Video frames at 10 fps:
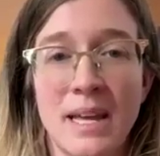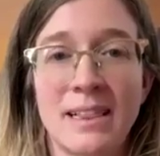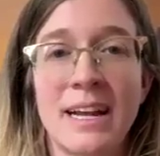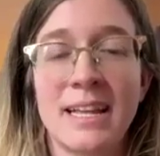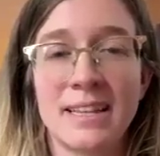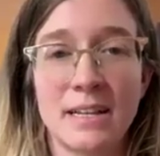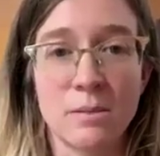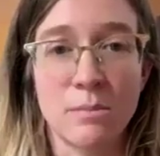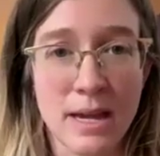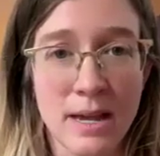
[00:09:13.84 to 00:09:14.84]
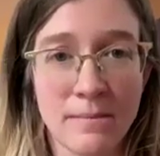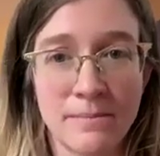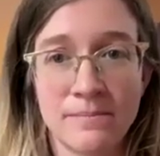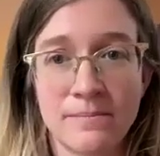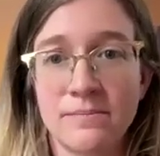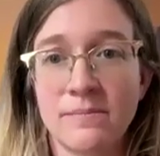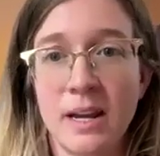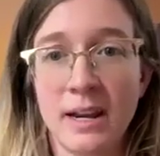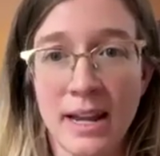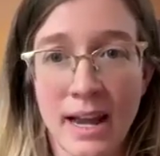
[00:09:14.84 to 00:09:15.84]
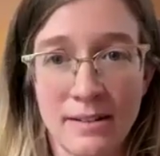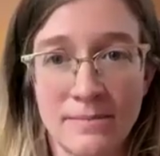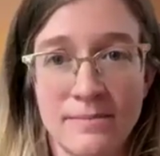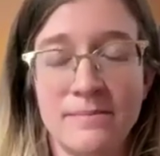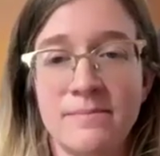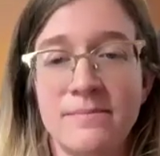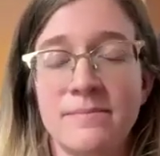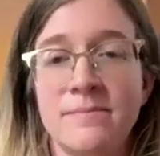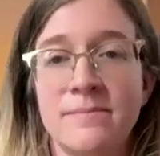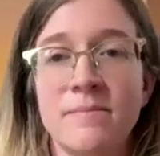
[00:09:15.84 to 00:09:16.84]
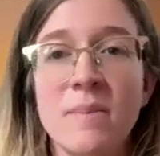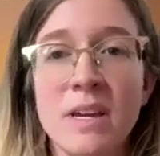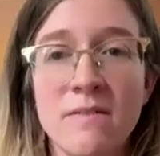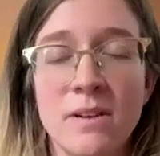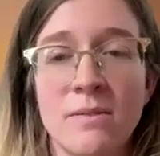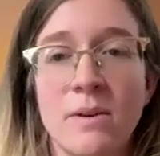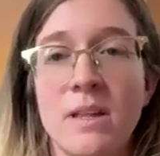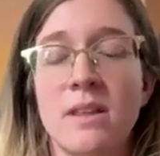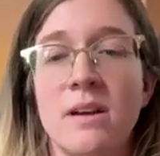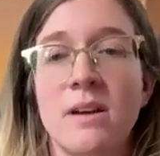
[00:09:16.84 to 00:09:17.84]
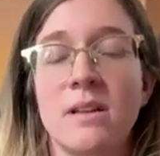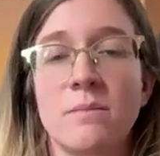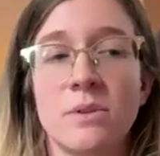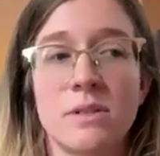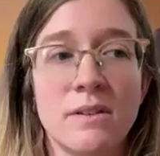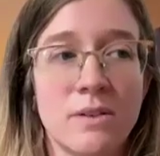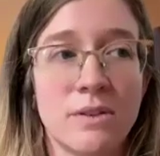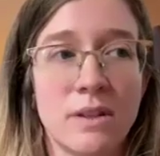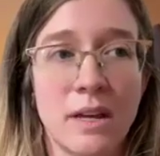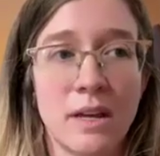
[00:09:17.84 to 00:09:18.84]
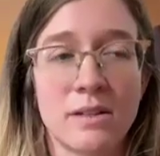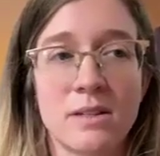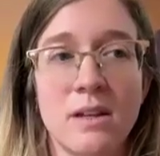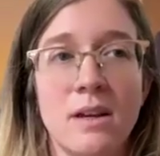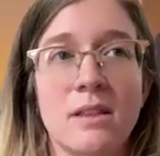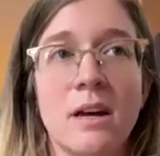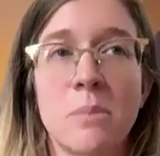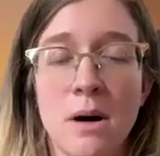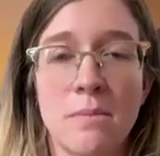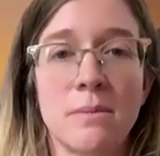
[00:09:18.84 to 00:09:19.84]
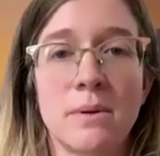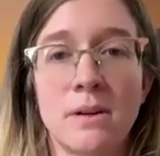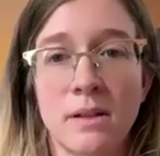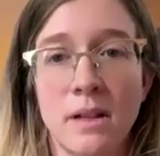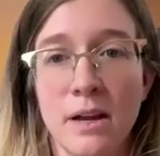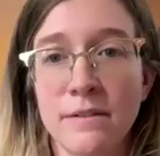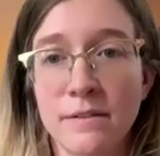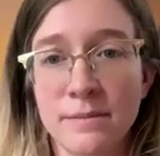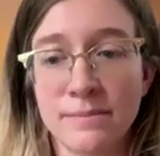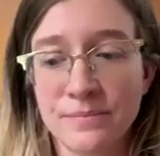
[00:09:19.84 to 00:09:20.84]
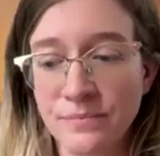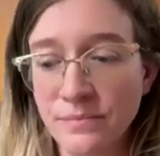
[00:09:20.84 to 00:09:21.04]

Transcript: and letting things be, yet again, even with the most difficult things that pop up in our life.